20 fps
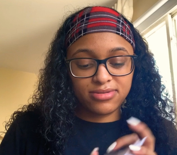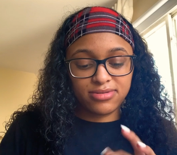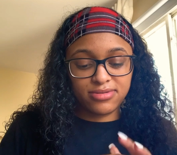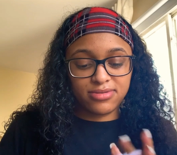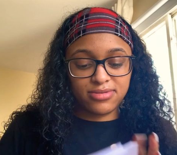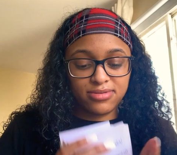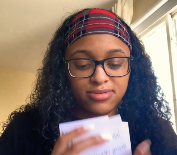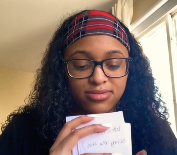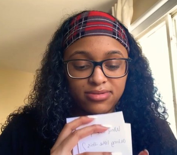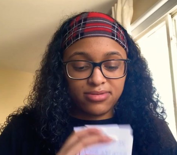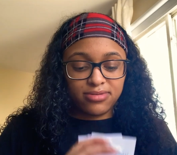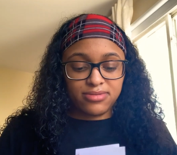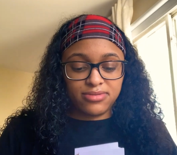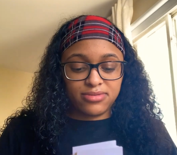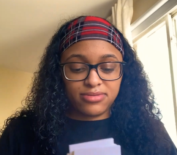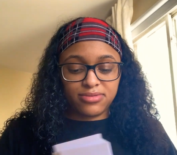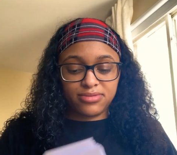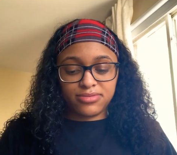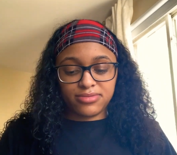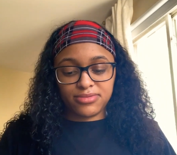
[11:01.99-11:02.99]

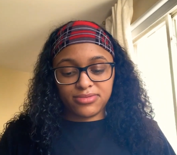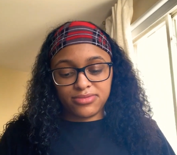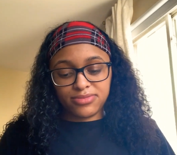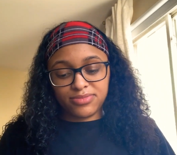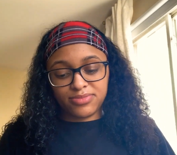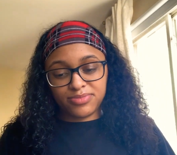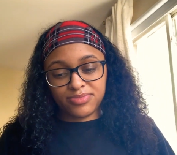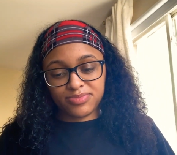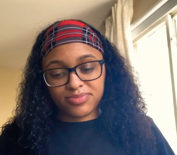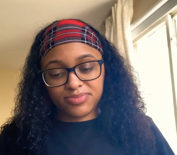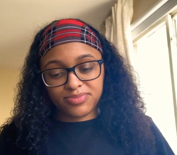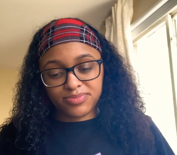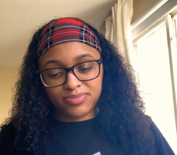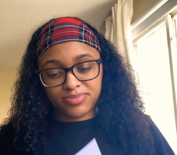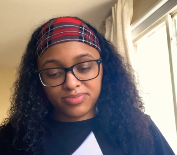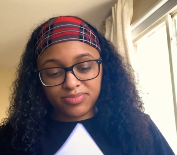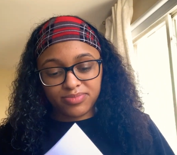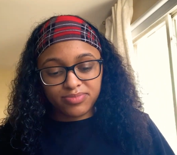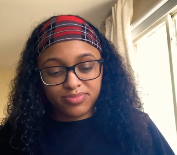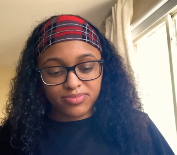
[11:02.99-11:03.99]

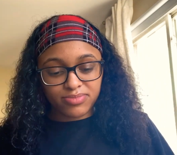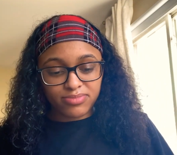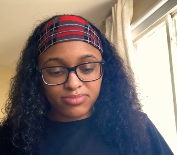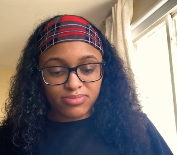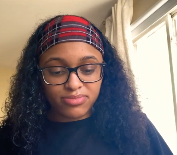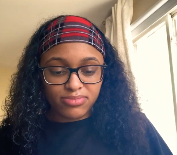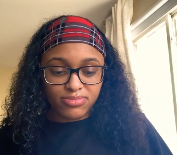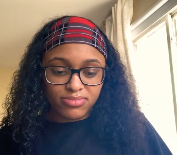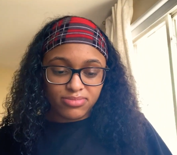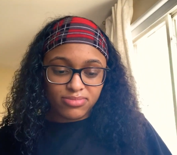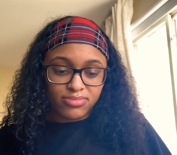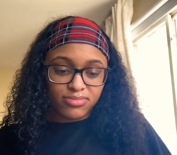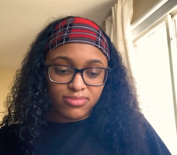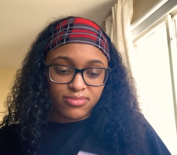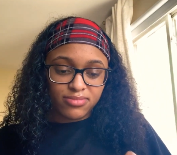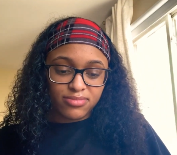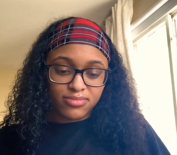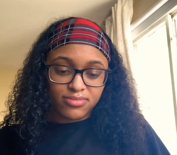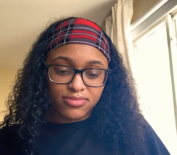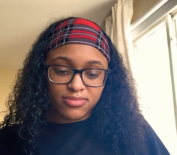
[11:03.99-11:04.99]

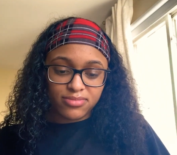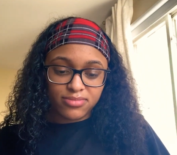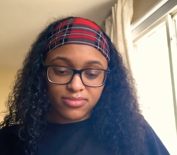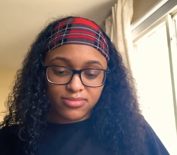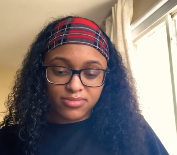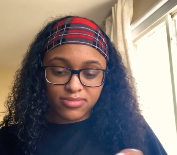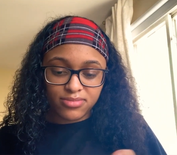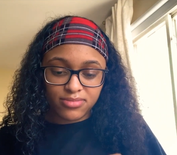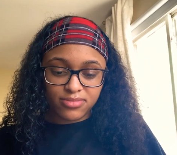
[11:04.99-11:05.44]
Nobody speaks.